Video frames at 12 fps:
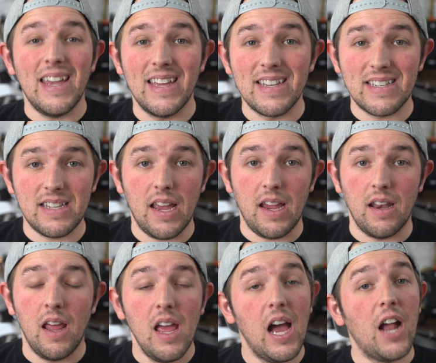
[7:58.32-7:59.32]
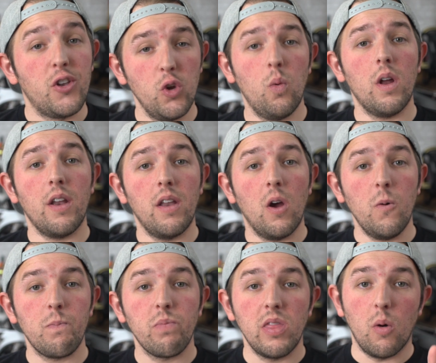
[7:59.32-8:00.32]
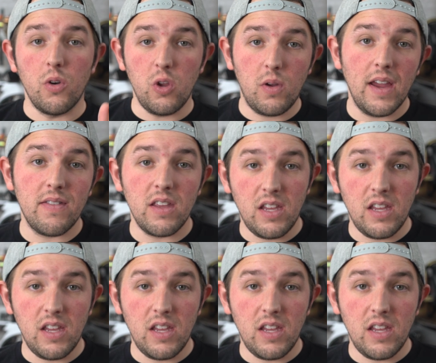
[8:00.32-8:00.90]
insane. I do want to note that when you get